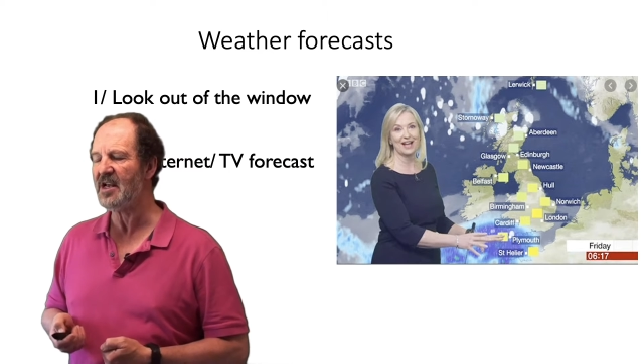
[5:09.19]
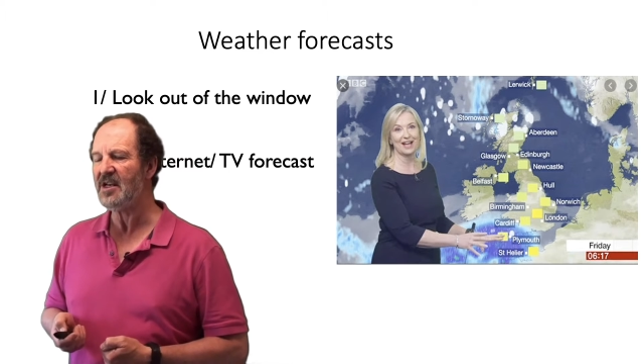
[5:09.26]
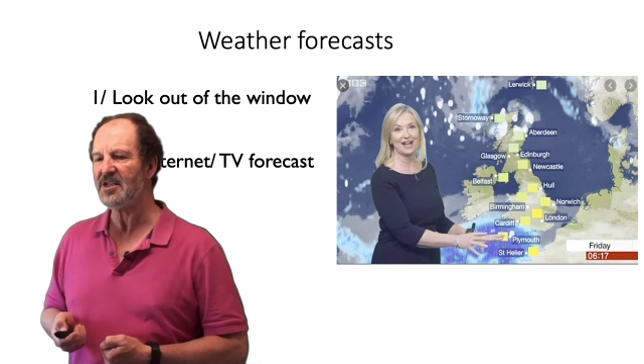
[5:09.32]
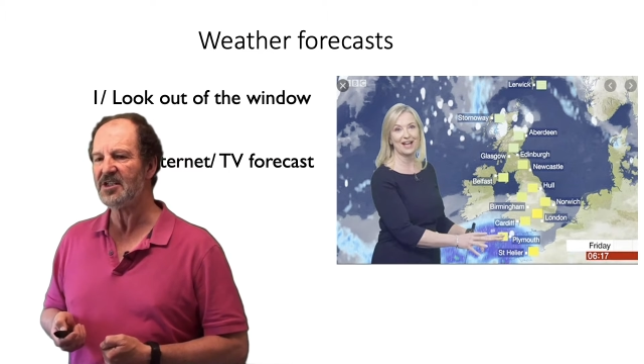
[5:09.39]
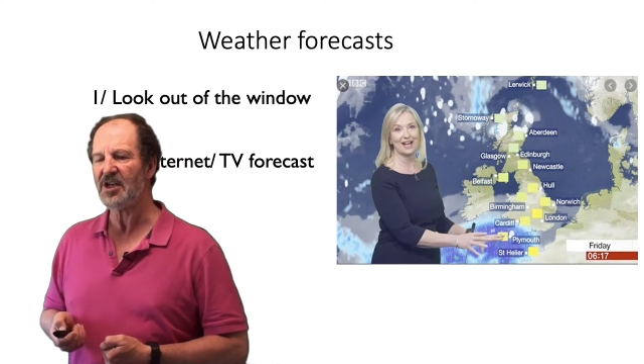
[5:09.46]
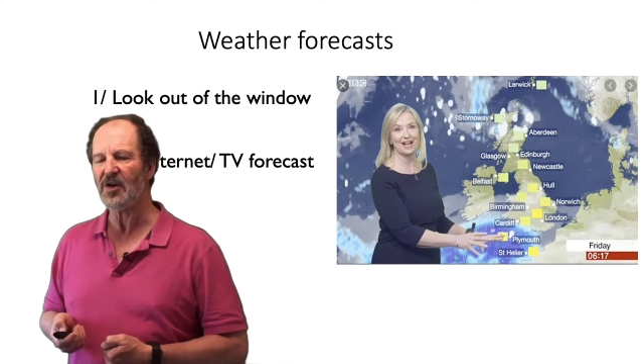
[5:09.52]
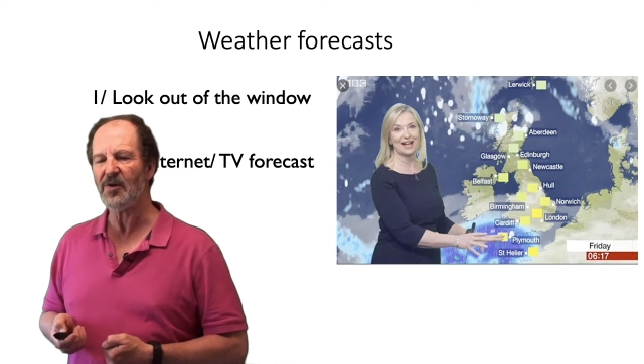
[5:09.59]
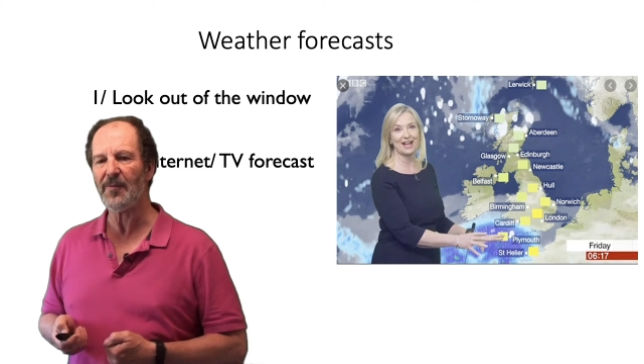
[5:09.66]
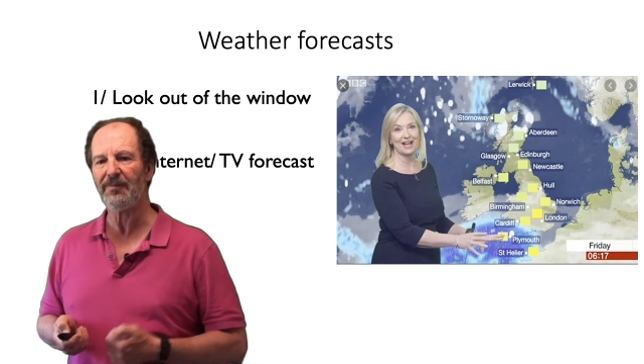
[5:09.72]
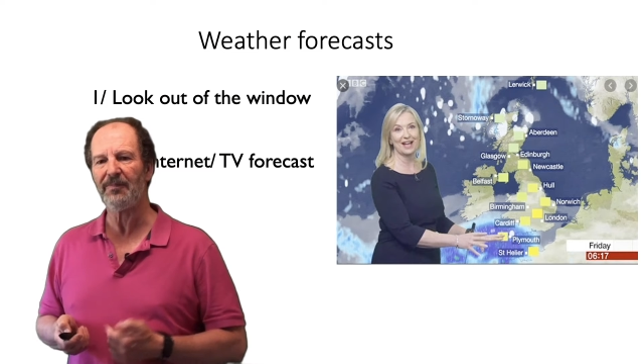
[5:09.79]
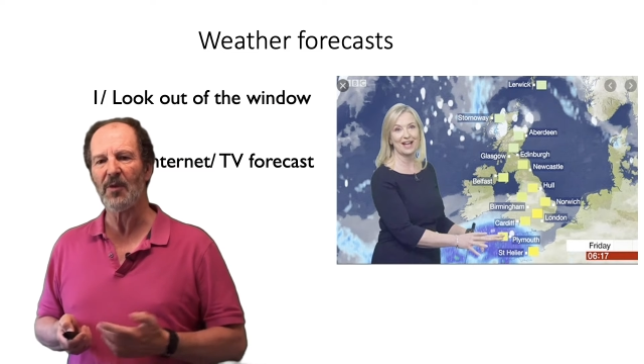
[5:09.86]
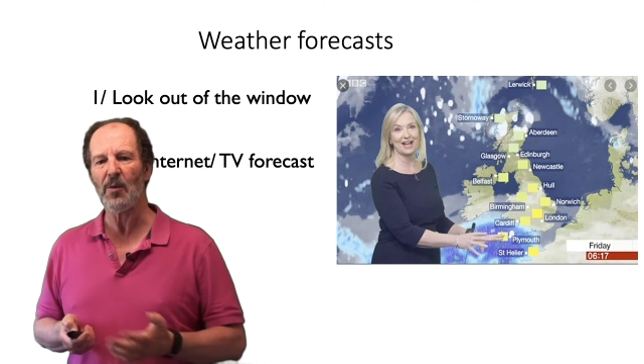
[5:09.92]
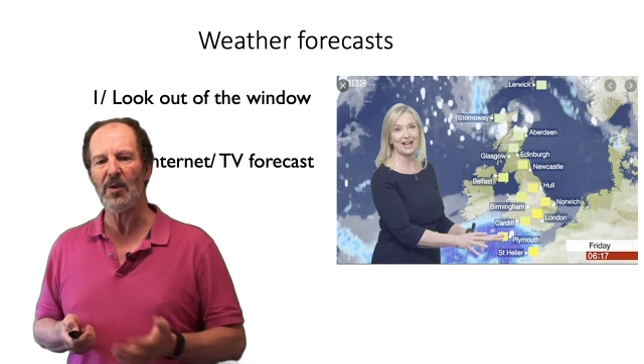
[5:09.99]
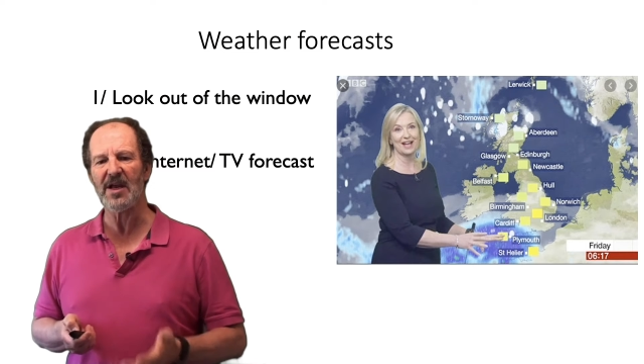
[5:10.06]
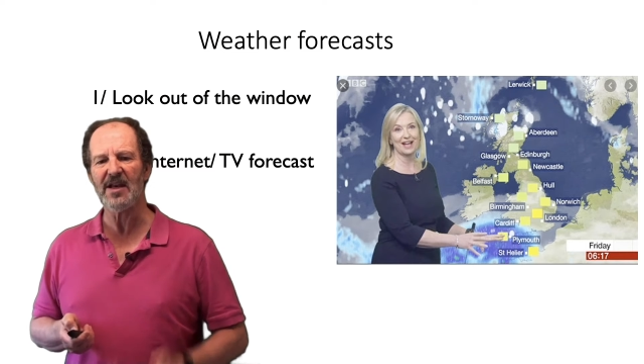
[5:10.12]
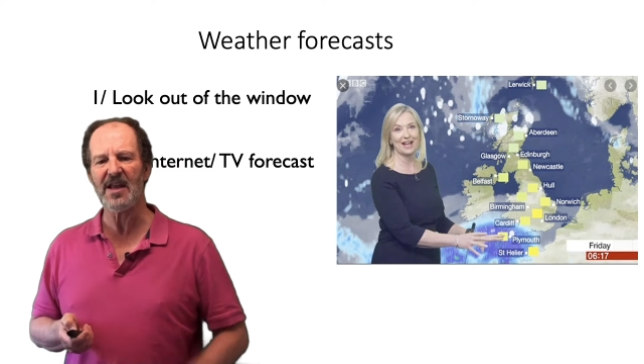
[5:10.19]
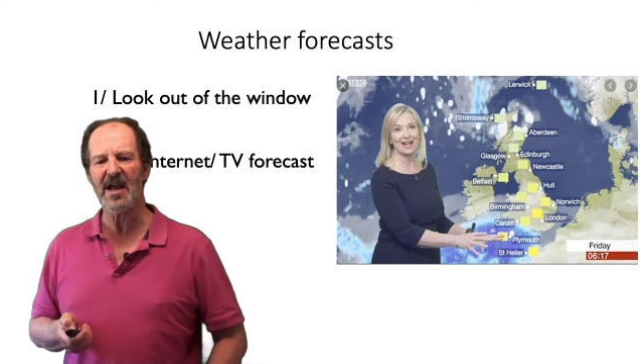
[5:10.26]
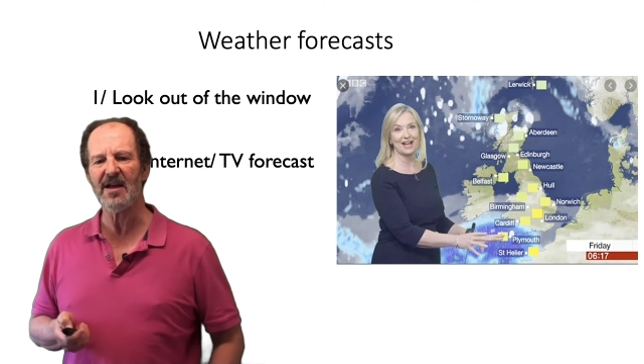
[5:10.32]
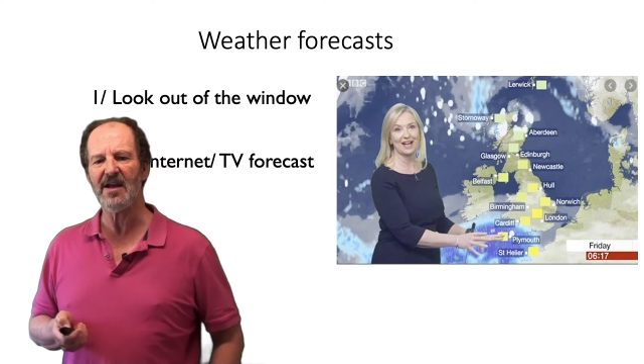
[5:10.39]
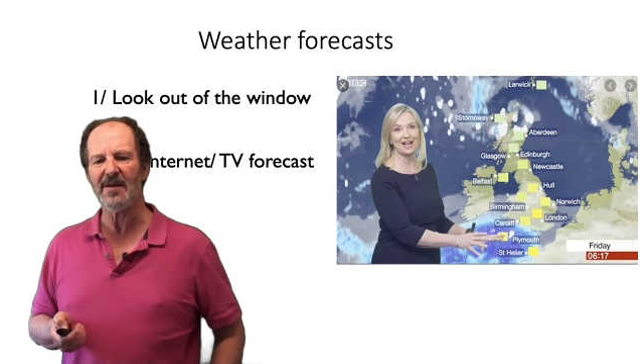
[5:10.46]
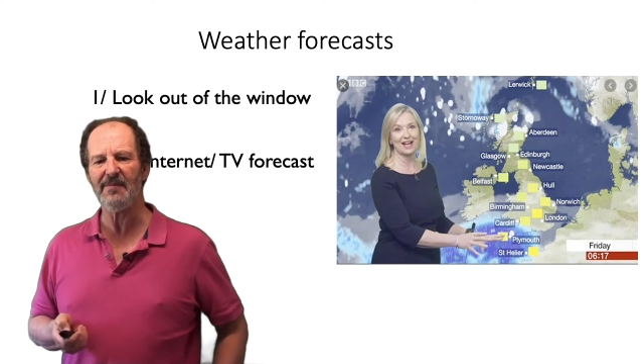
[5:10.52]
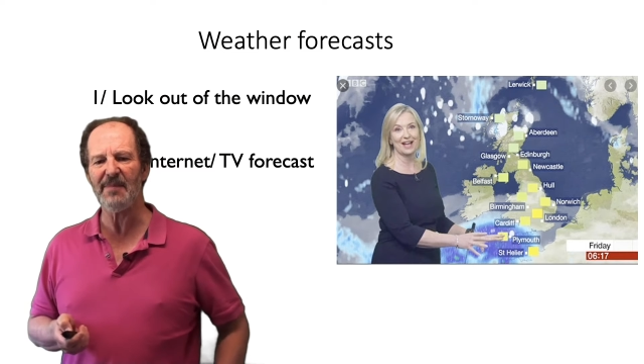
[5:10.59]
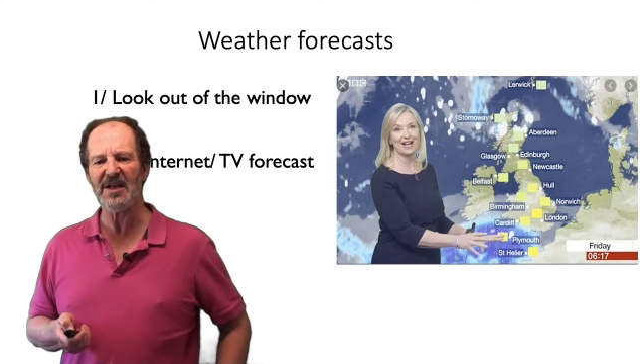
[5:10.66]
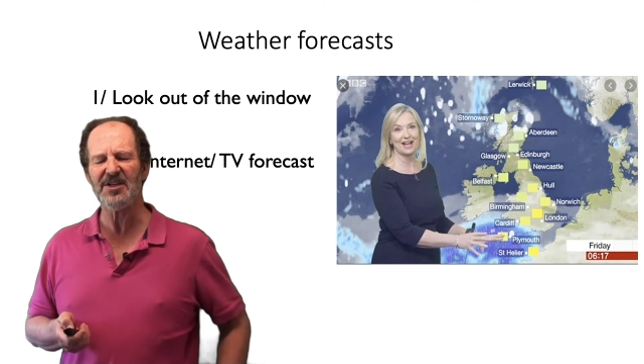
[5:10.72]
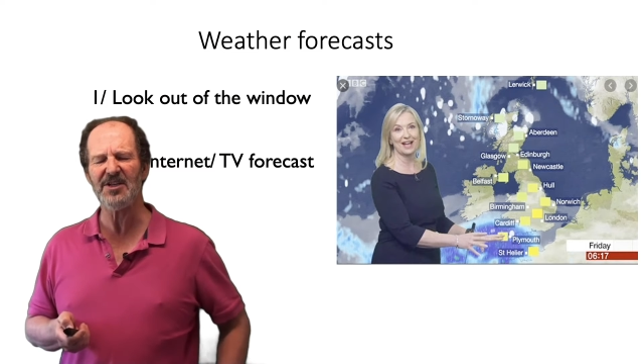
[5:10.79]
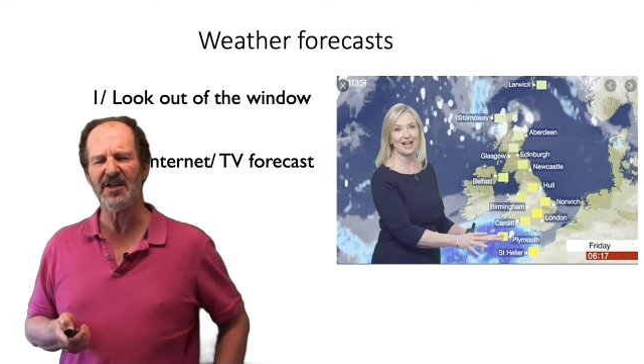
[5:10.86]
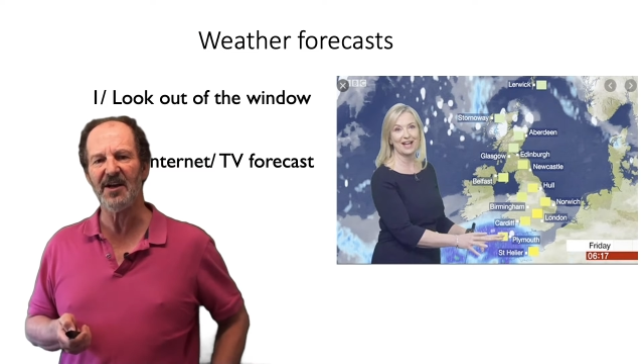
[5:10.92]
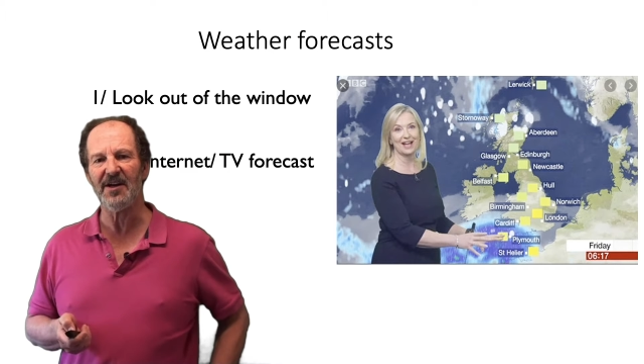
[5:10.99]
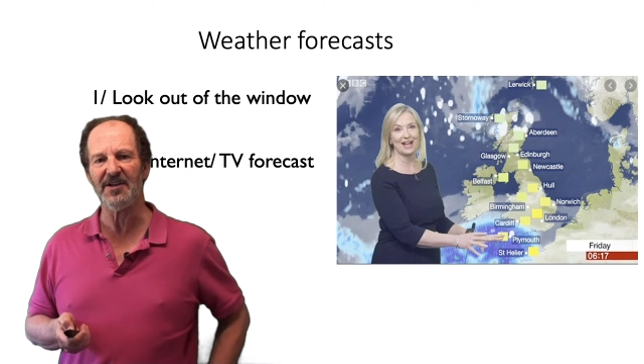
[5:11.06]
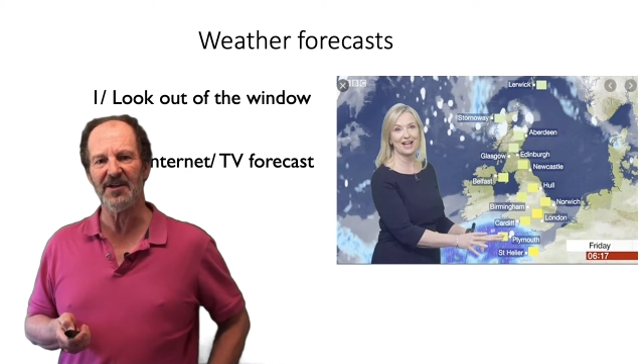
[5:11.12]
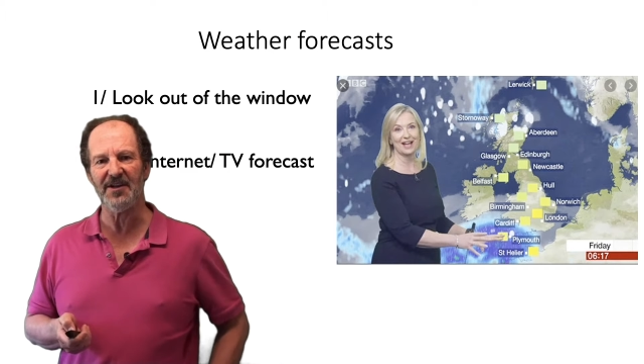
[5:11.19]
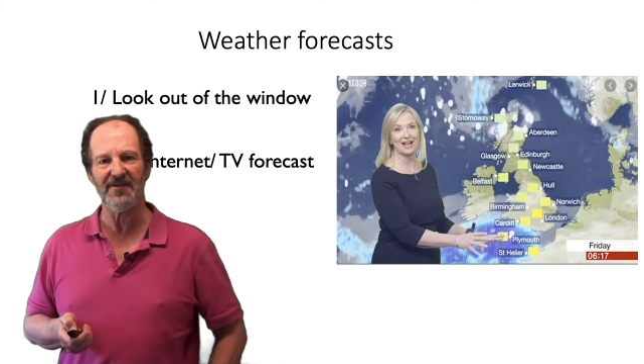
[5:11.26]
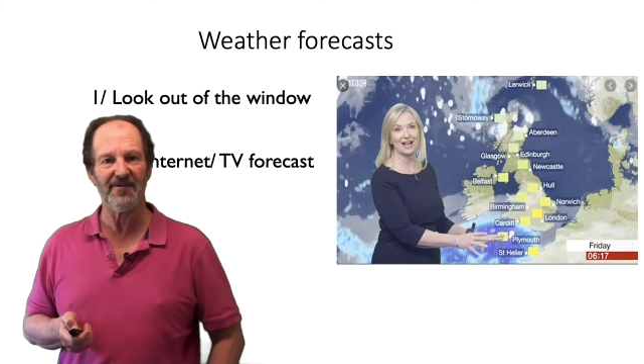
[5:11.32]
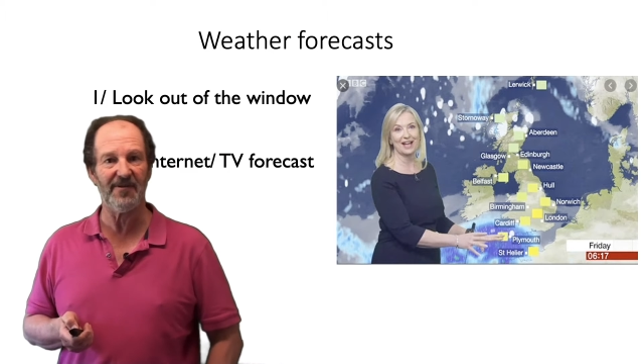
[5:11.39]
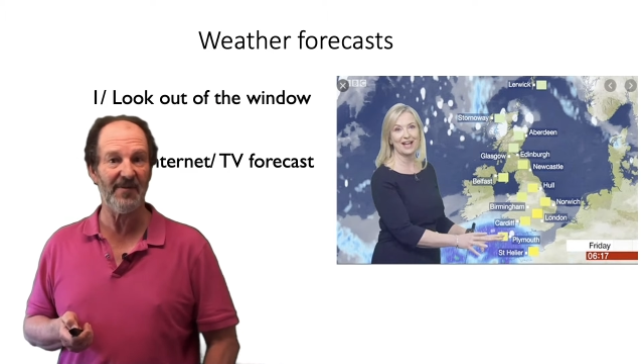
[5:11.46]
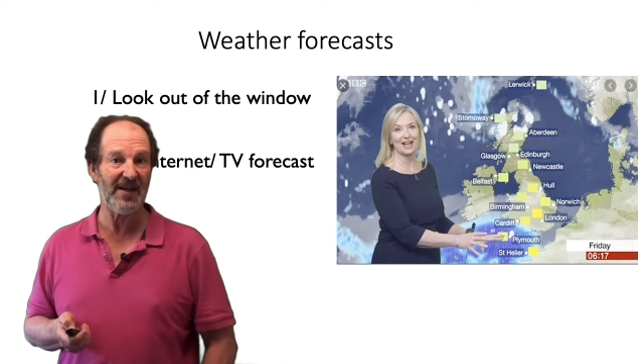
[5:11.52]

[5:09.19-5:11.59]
So we can get a basic idea from